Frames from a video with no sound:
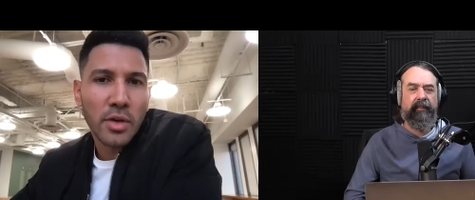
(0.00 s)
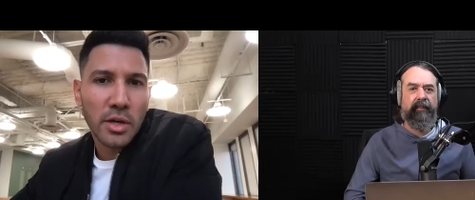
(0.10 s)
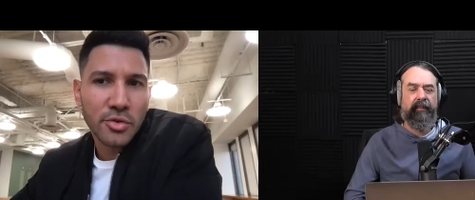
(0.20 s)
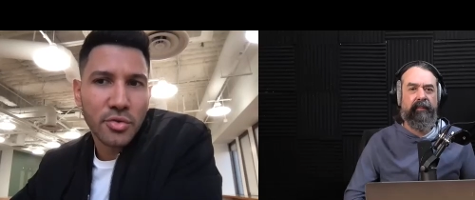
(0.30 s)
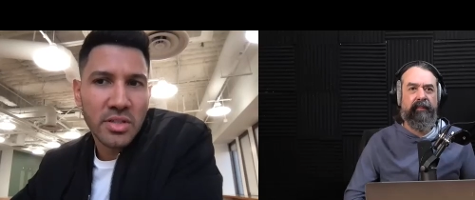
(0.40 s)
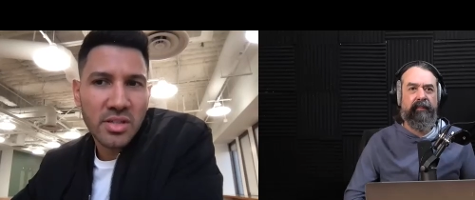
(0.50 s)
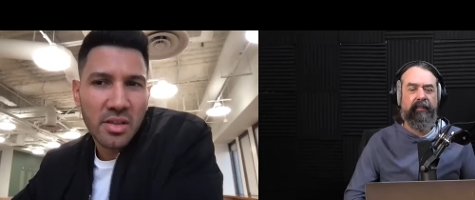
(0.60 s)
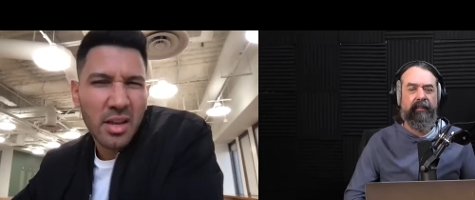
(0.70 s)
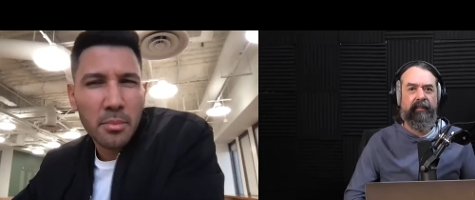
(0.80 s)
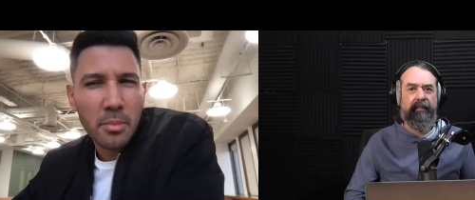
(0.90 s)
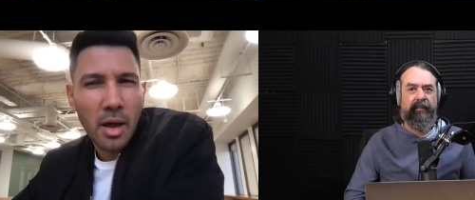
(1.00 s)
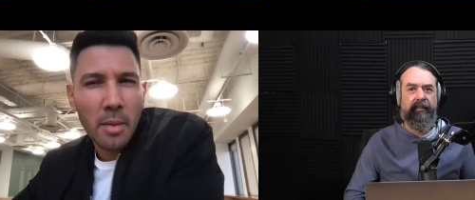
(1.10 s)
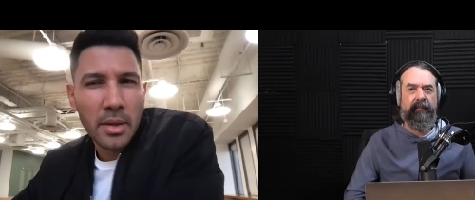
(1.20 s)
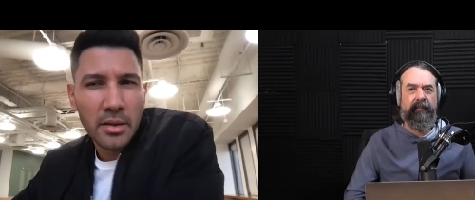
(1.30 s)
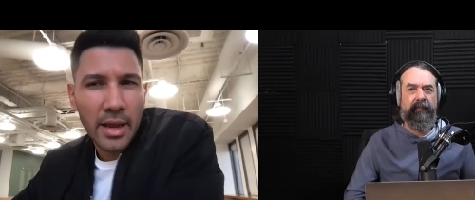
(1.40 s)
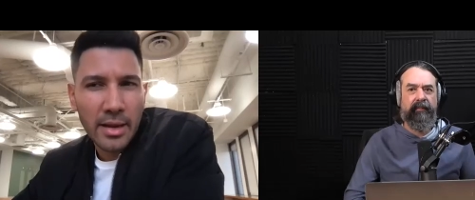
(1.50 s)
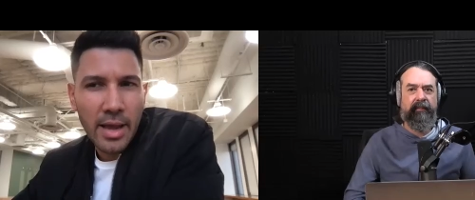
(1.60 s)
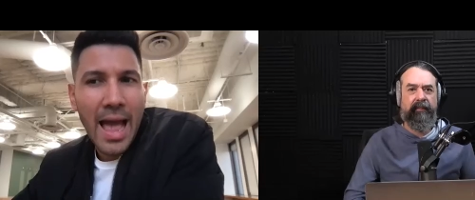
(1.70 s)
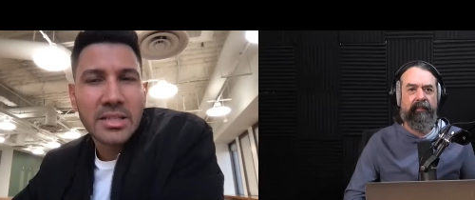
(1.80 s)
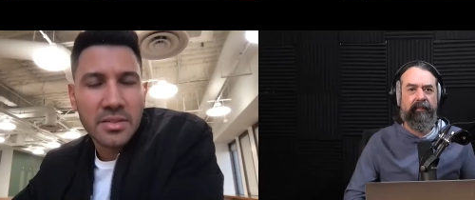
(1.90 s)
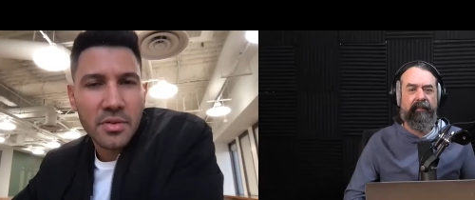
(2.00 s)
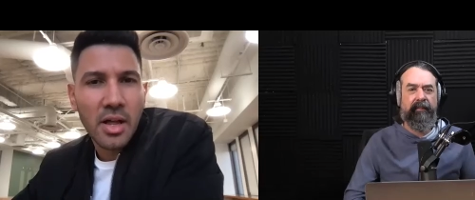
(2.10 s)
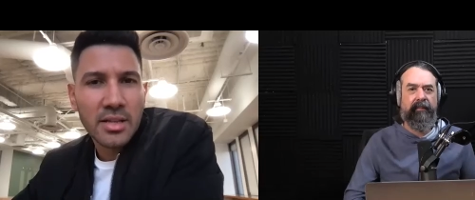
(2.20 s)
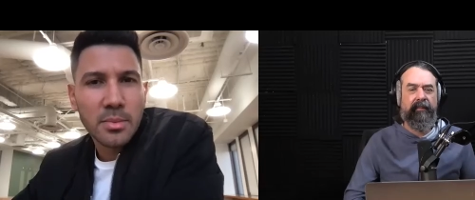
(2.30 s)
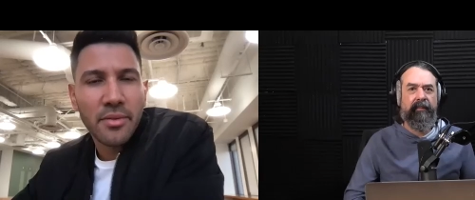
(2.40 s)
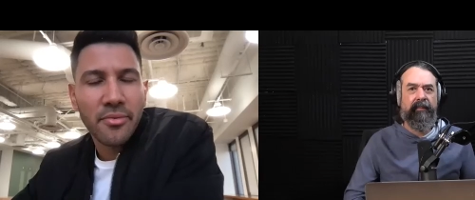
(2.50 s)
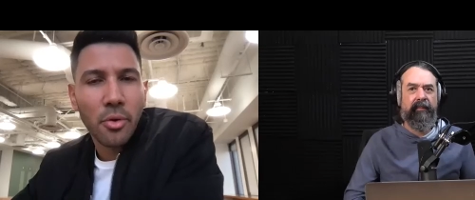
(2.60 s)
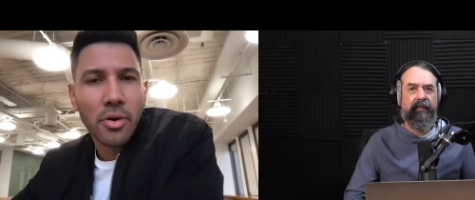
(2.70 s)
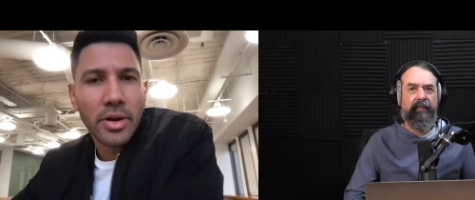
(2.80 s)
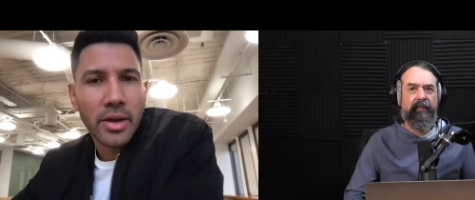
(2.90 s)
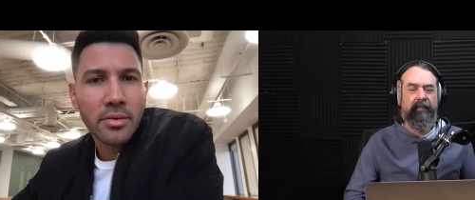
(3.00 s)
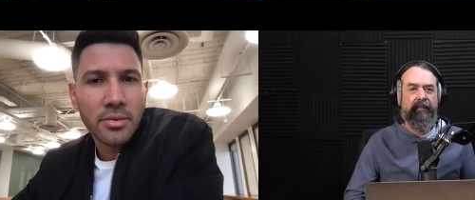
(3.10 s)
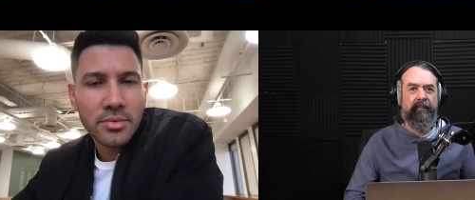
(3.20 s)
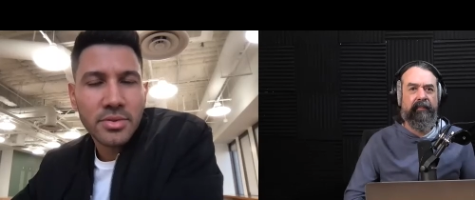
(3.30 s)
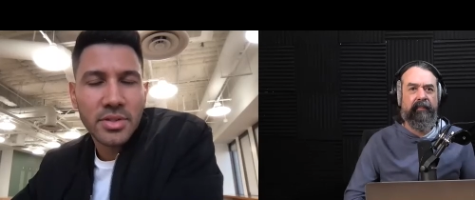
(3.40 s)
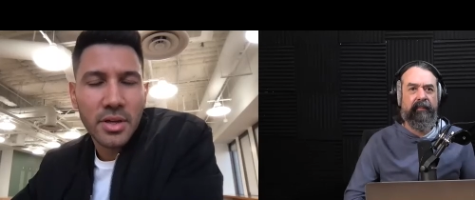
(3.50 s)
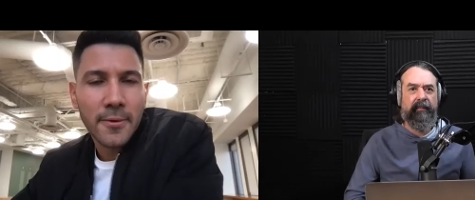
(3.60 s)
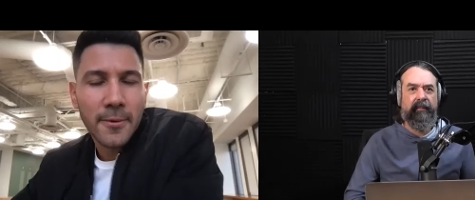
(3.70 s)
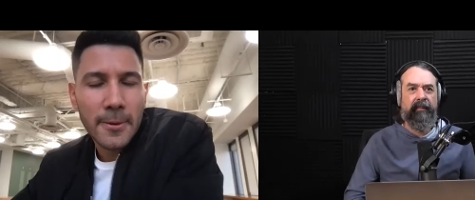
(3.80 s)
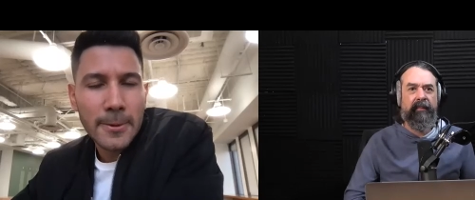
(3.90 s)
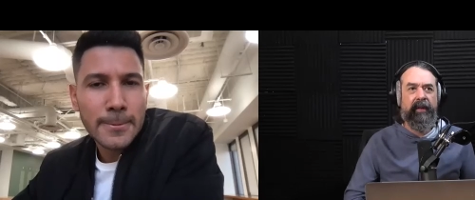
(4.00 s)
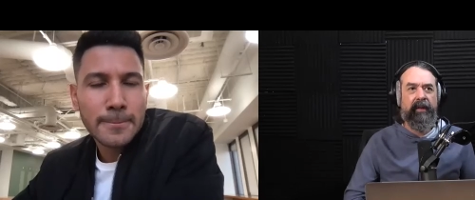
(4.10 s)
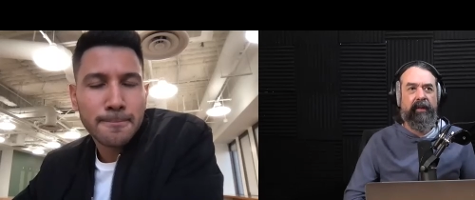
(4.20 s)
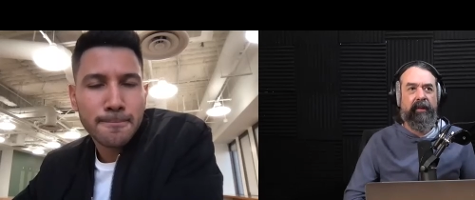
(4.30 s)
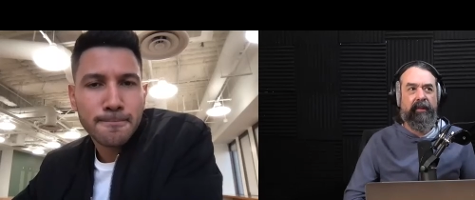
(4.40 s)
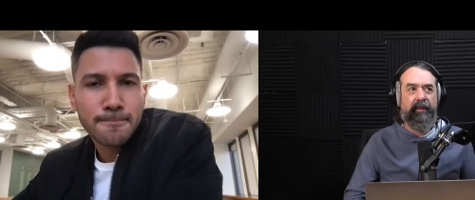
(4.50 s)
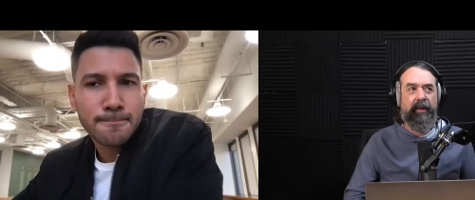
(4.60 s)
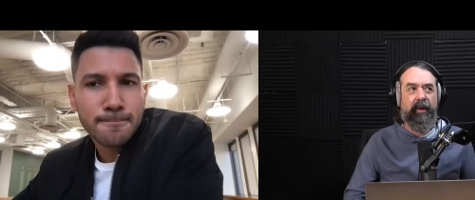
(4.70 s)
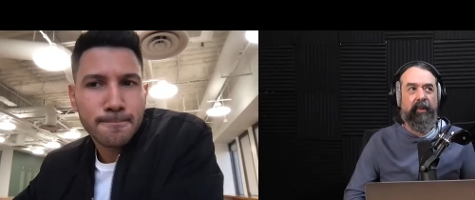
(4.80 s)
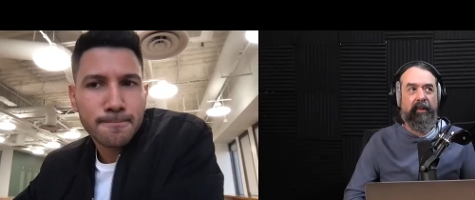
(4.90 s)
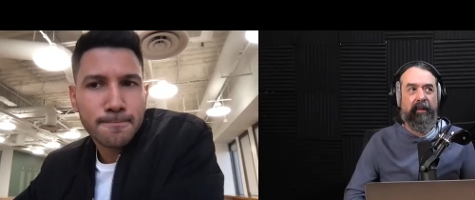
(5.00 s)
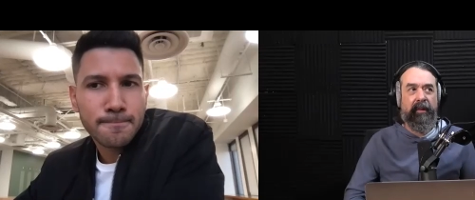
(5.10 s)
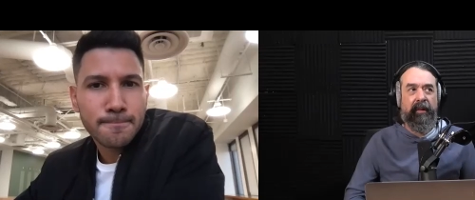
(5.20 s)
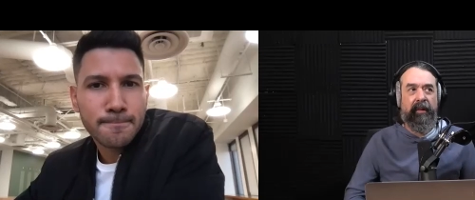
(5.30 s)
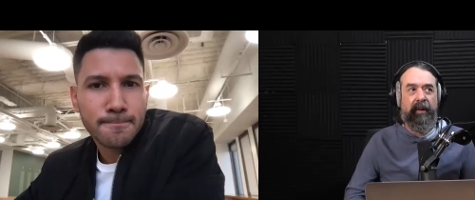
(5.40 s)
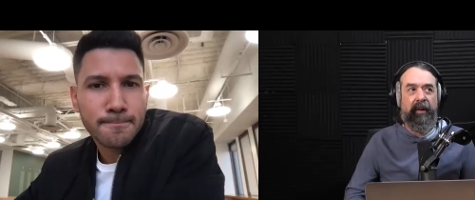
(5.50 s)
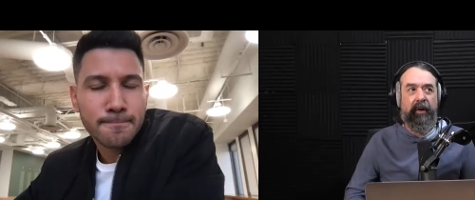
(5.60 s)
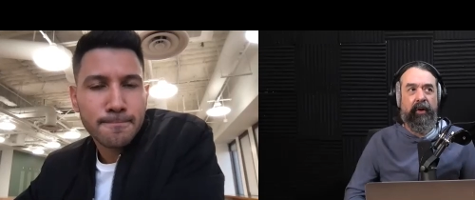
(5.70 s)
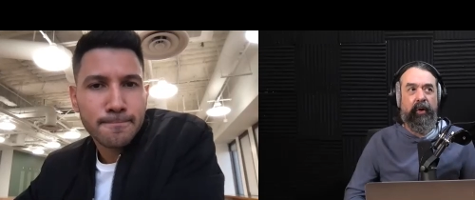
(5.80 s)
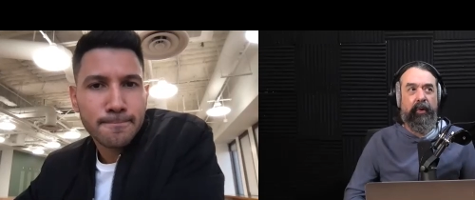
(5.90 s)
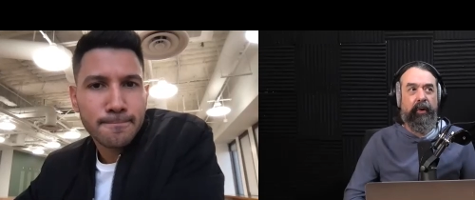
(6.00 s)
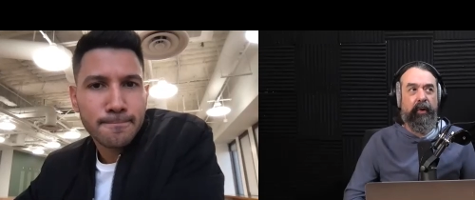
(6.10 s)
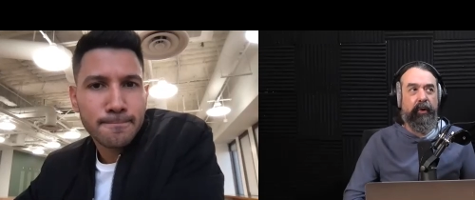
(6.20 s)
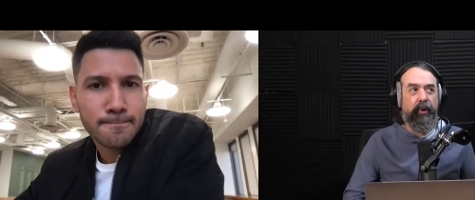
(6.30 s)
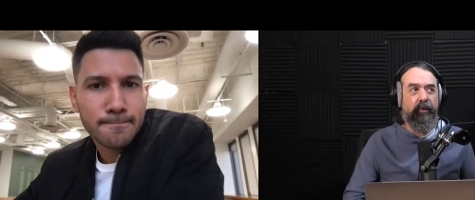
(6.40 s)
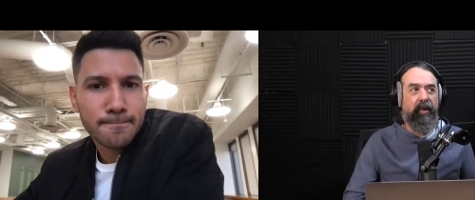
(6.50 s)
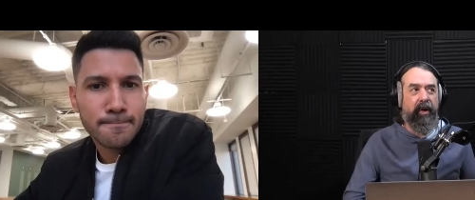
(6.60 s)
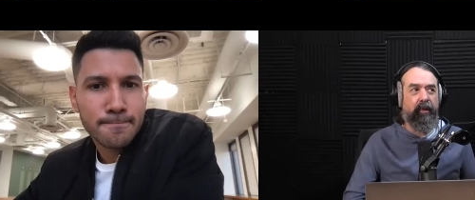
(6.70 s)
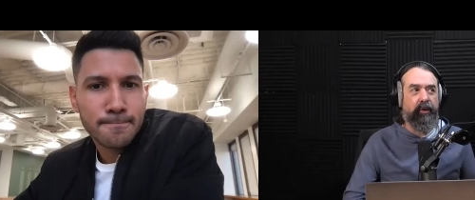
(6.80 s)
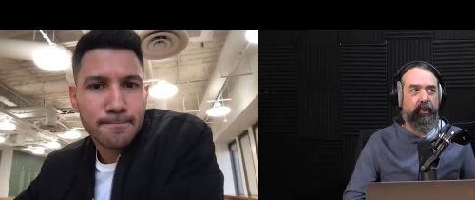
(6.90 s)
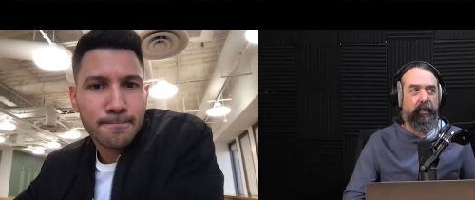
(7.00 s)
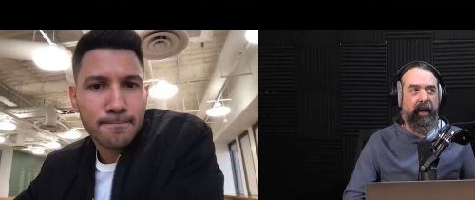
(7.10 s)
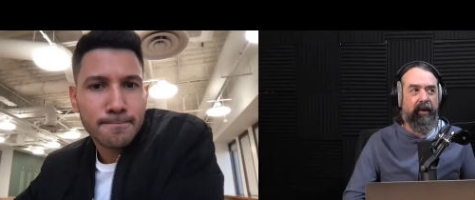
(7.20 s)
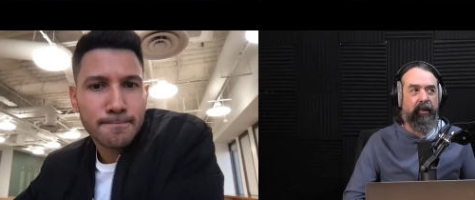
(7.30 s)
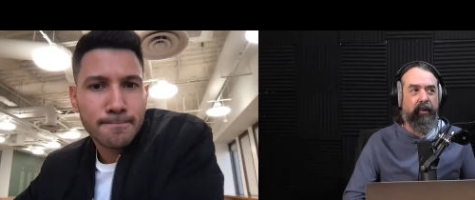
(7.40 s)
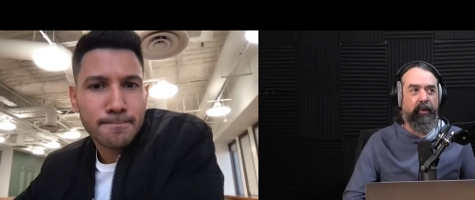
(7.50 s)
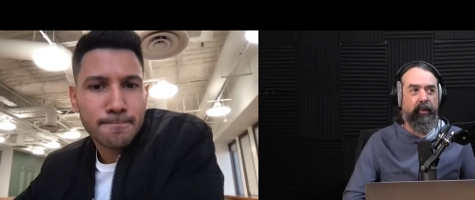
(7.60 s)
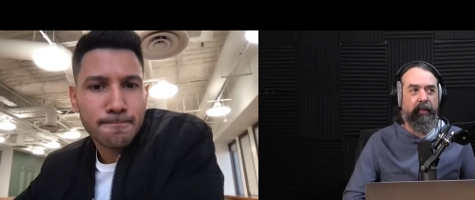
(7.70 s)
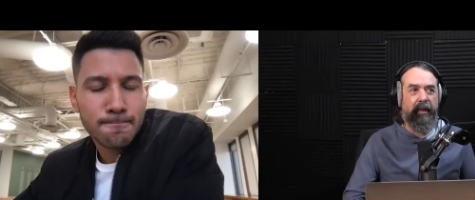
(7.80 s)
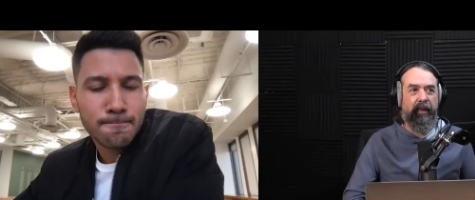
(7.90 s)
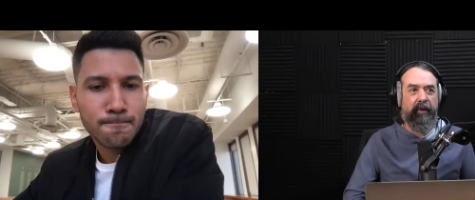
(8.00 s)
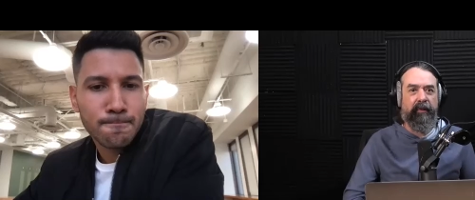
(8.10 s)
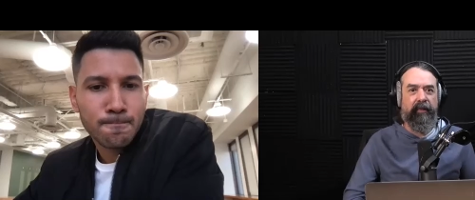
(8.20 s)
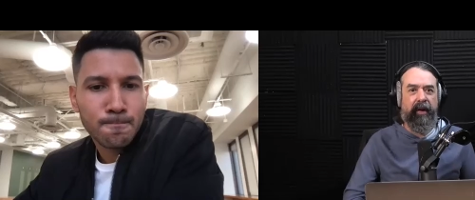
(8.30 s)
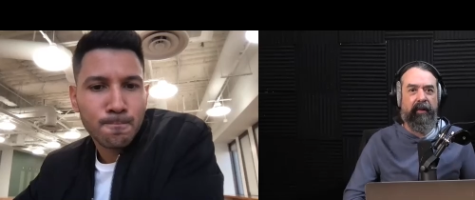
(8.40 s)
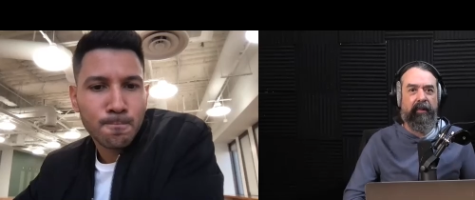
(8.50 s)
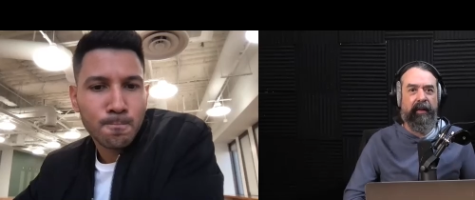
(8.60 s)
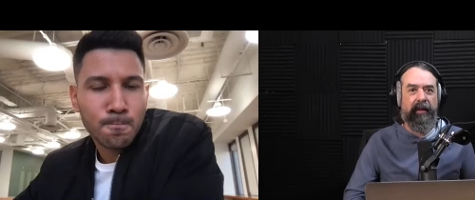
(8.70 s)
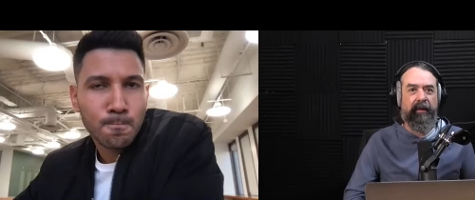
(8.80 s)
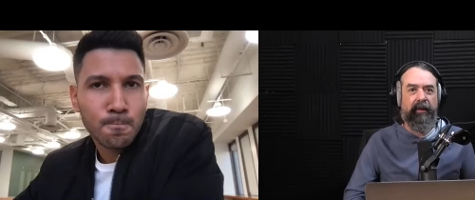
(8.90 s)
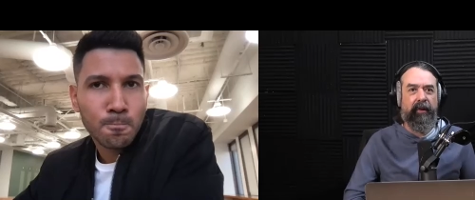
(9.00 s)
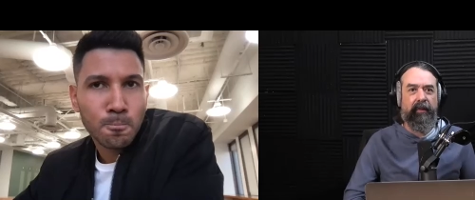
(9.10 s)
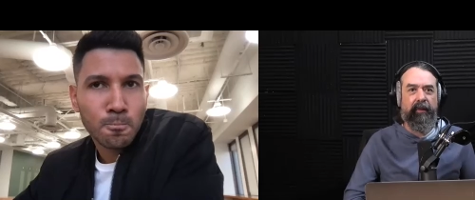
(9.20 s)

Speaker 1: countries. I think I'm, I'm in like active clients about four now. So,
Speaker 2: so who, who do you follow? So to be like, who, who's the people that you follow that, you know,